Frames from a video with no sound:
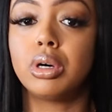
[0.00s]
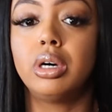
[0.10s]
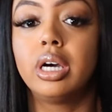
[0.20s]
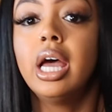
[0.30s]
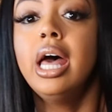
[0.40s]

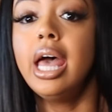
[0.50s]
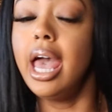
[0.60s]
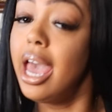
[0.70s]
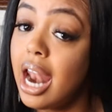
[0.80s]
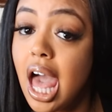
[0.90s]
good.
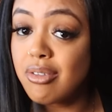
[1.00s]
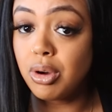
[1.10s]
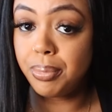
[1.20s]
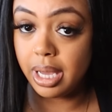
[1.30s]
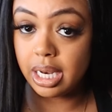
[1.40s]
And I have
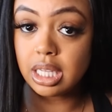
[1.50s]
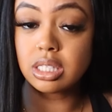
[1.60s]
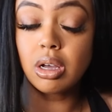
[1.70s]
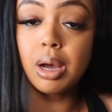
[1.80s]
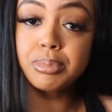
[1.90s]
on
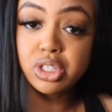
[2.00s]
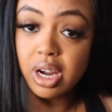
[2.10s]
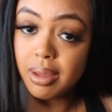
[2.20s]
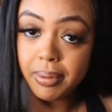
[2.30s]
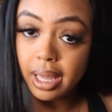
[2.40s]
panties, so I'm sure
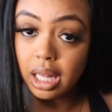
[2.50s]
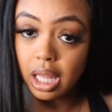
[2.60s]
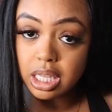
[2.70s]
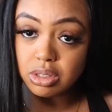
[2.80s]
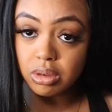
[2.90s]
I have panty
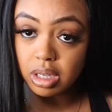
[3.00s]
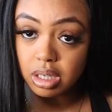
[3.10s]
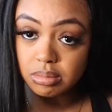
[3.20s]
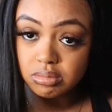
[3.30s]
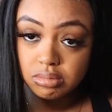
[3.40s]
lines on in
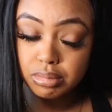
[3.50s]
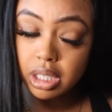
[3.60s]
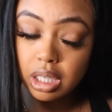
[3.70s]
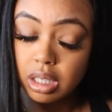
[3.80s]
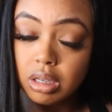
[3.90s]
them,
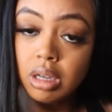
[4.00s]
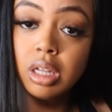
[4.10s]
but.